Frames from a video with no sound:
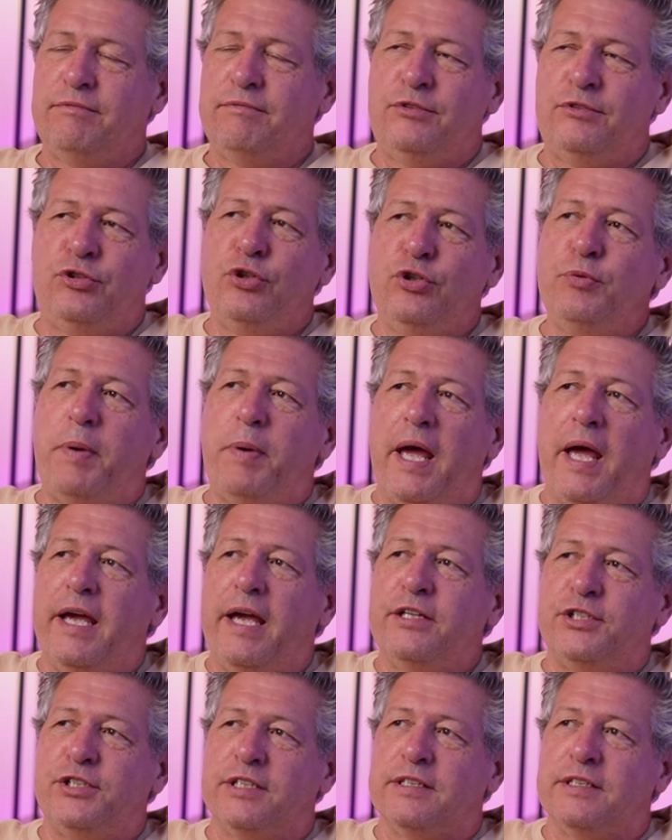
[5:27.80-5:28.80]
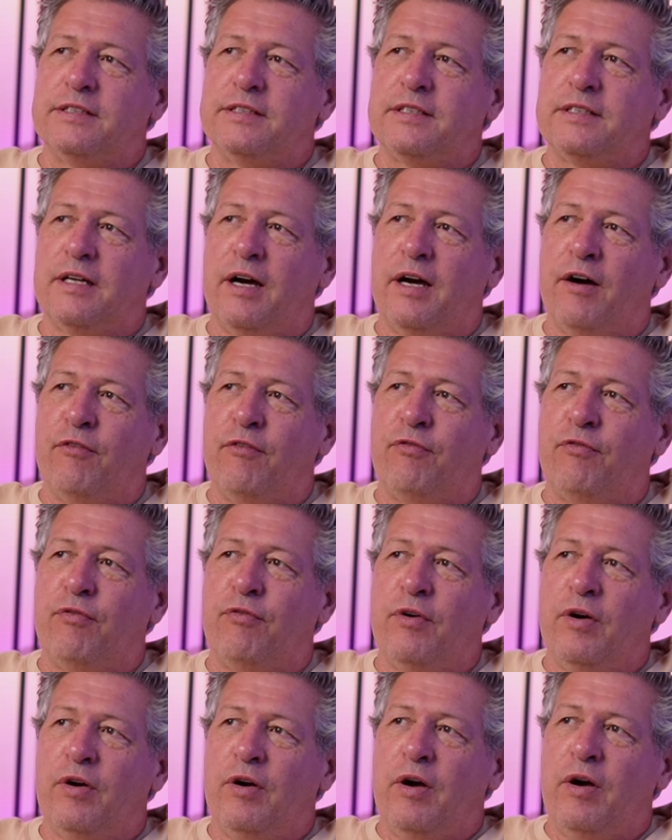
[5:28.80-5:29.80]
2 pages of
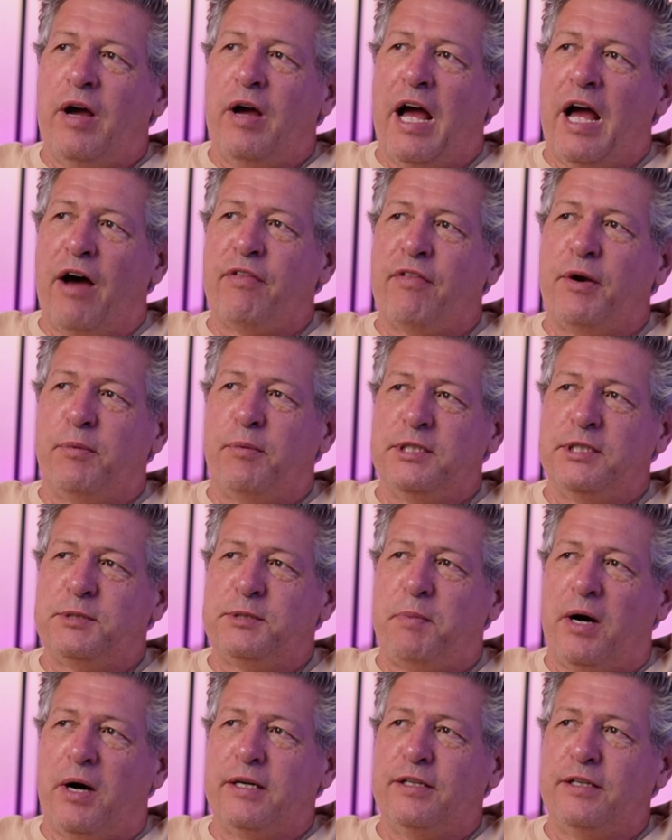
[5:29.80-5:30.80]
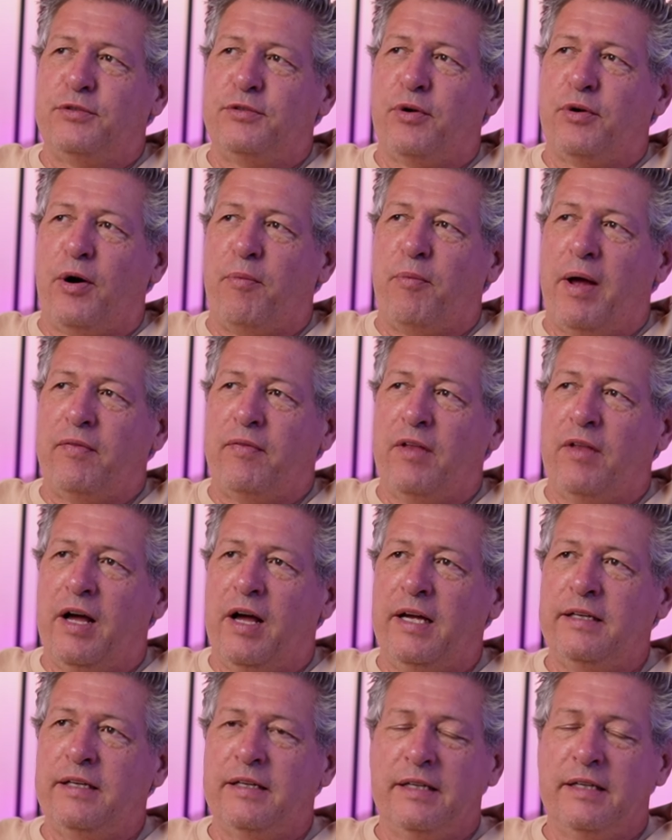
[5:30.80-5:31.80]
how they responded to our red
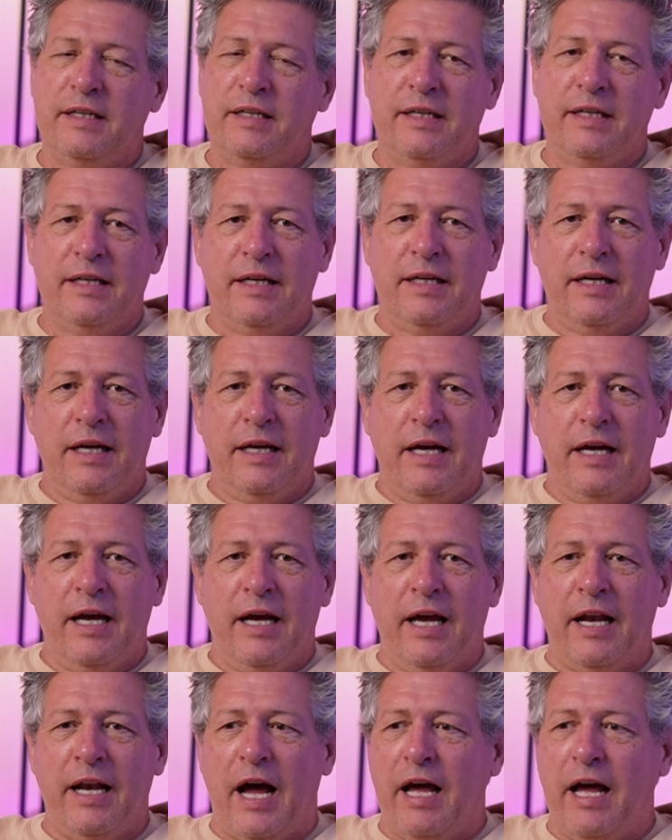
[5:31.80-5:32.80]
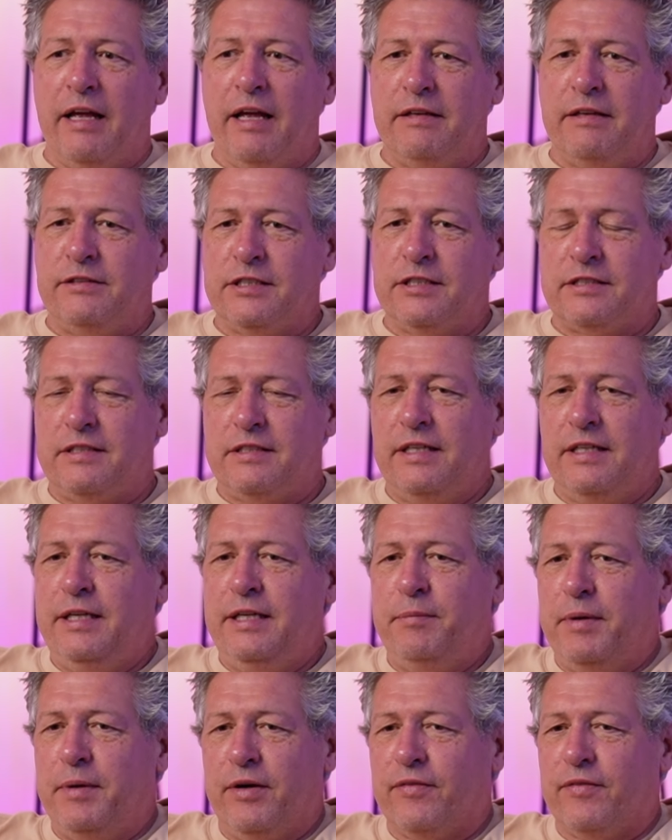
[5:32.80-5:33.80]
line, and I just
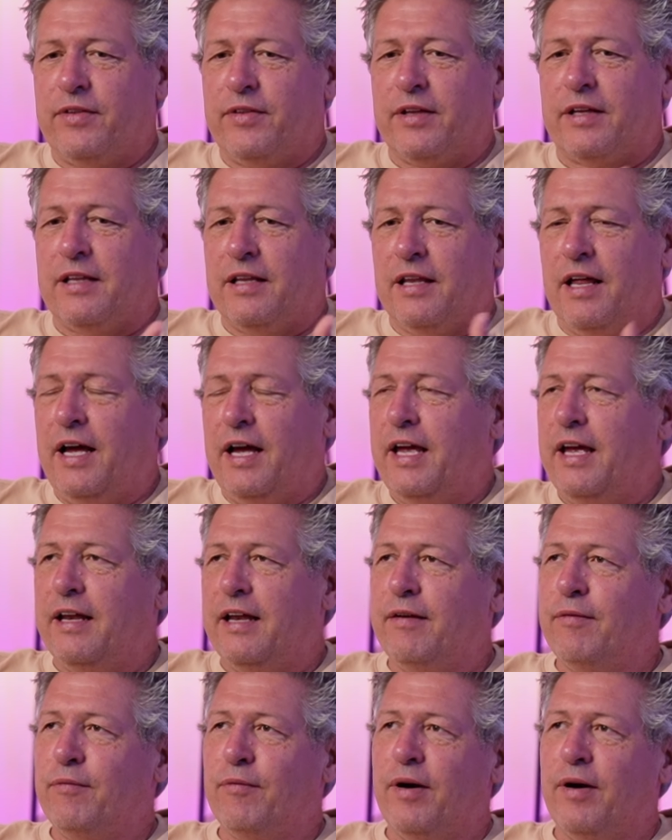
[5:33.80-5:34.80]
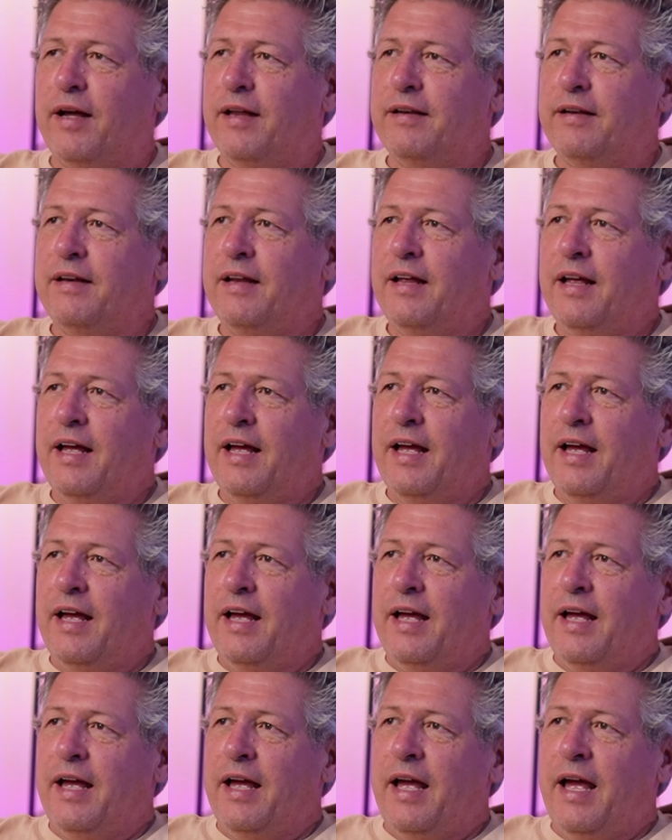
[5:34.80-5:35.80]
emailed the client and went,
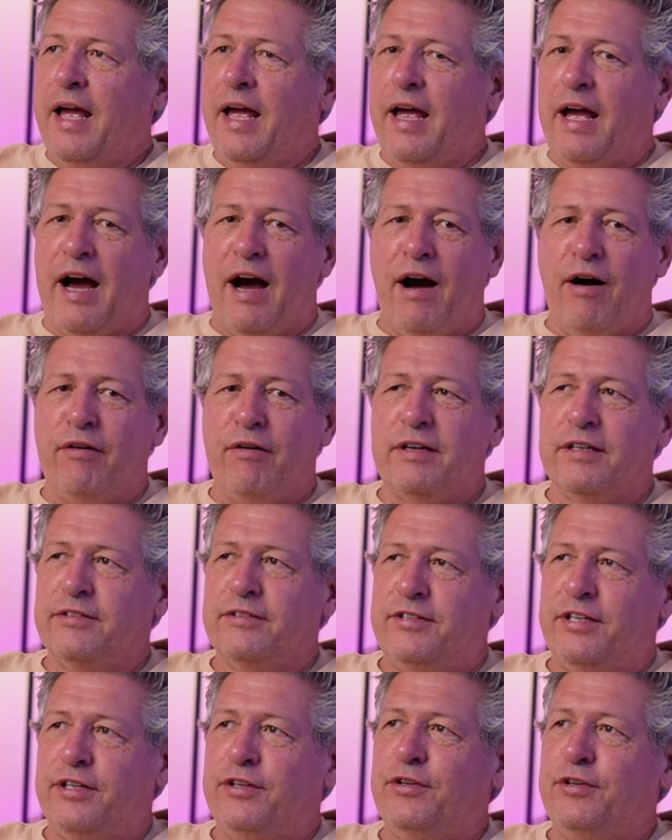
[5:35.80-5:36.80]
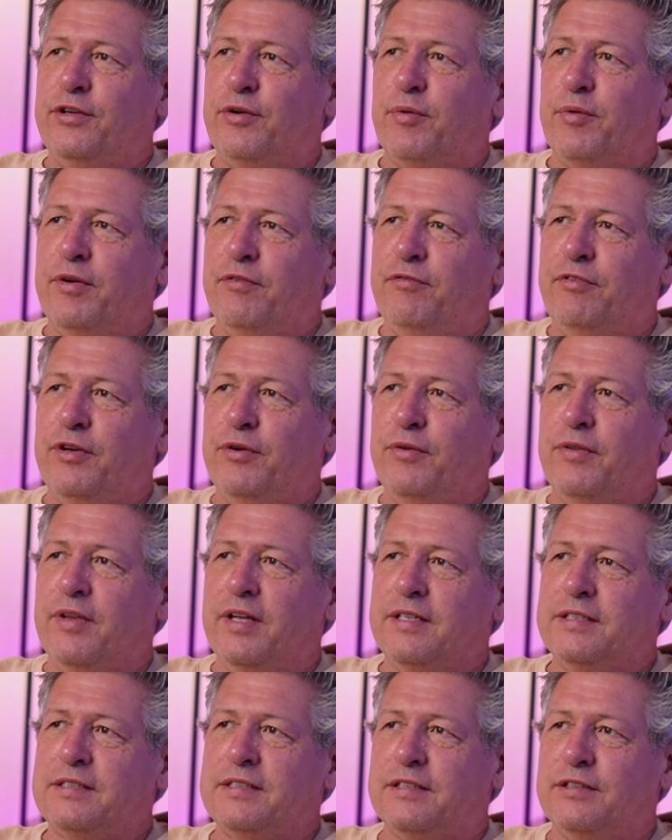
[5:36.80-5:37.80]
hey, I'll continue to review
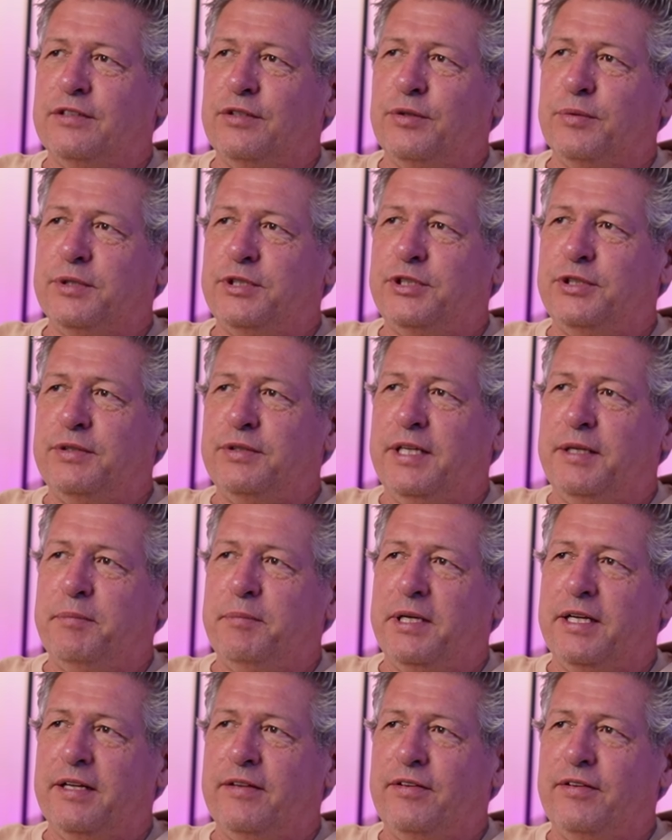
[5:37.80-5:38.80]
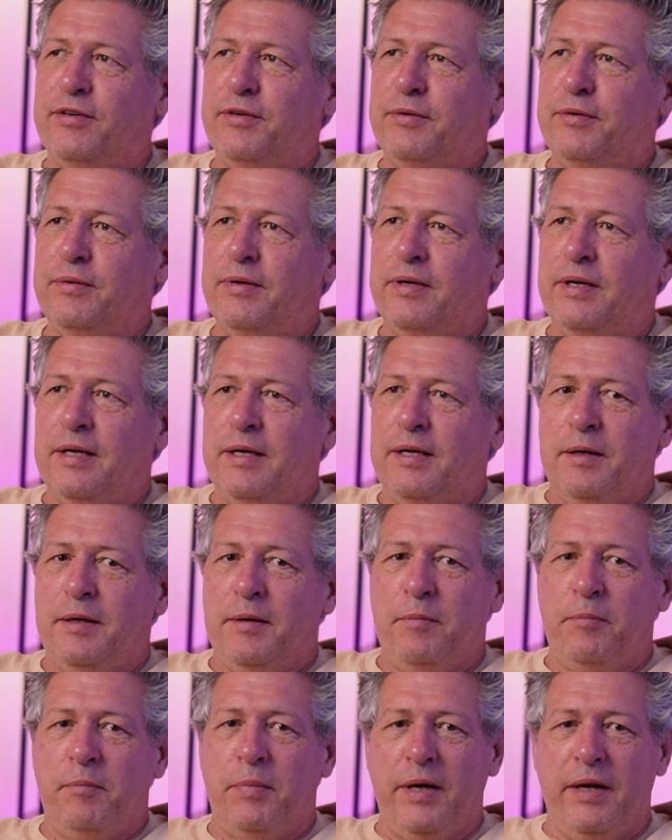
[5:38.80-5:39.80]
this and do what you need me to do,
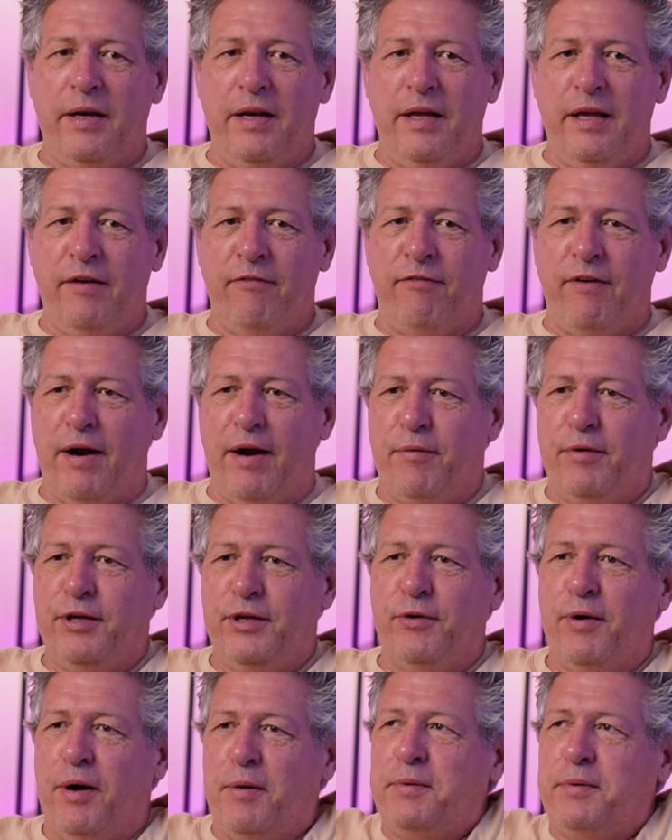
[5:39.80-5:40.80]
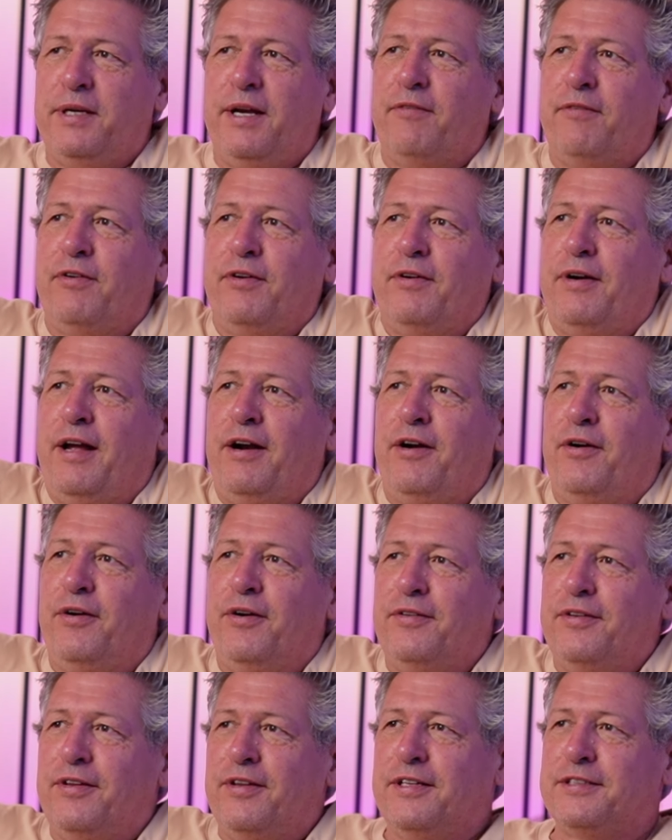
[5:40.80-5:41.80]
but if I were you, I would never enter
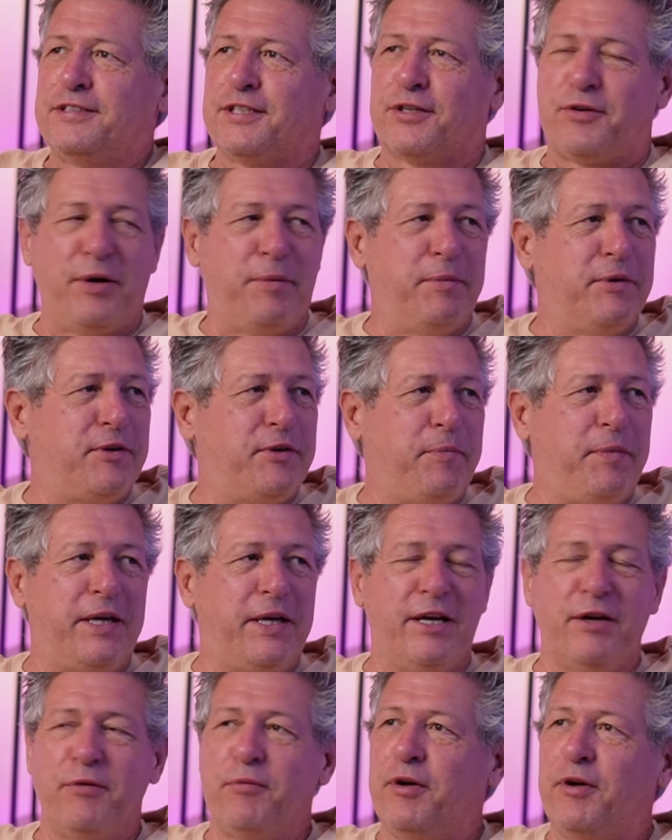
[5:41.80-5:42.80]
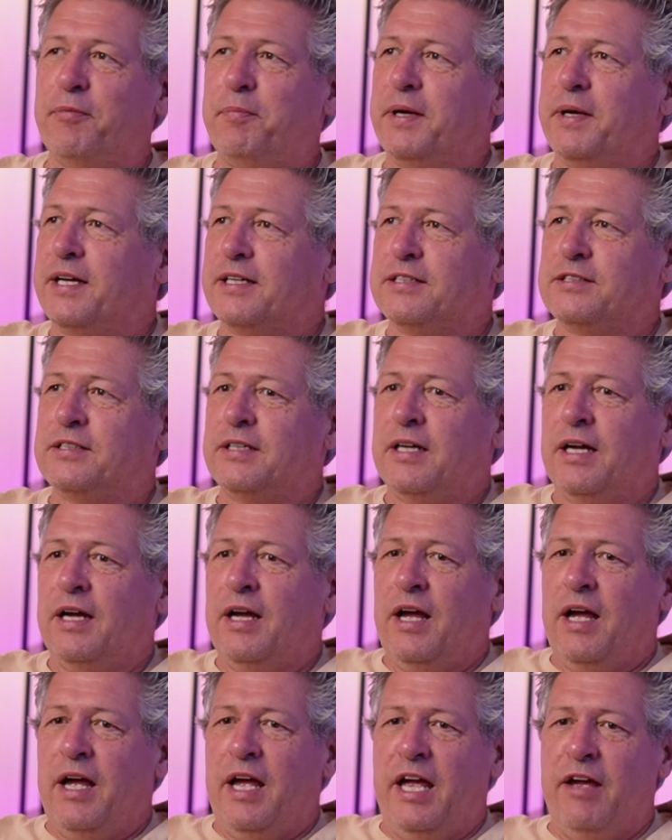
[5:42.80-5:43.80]
into this agreement to begin with, because
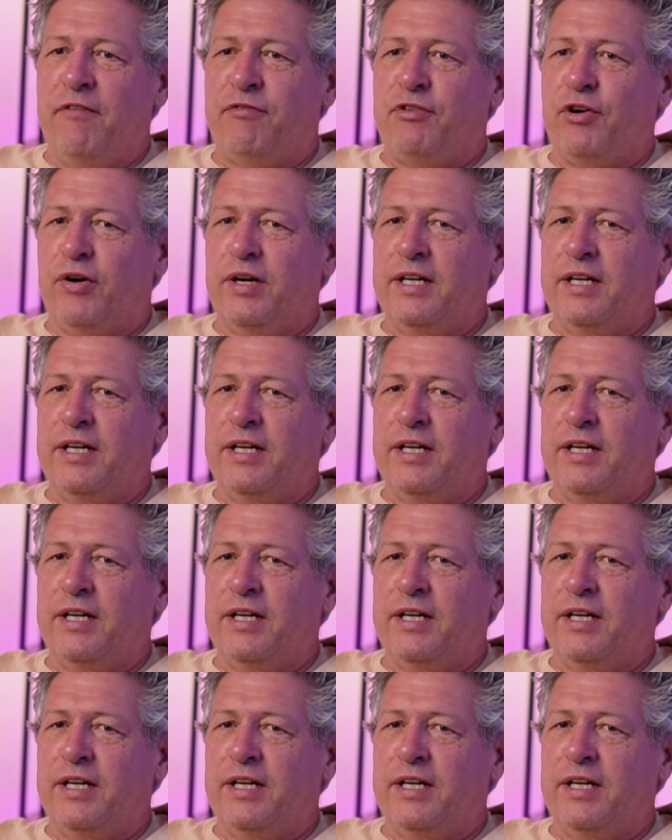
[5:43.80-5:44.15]
if there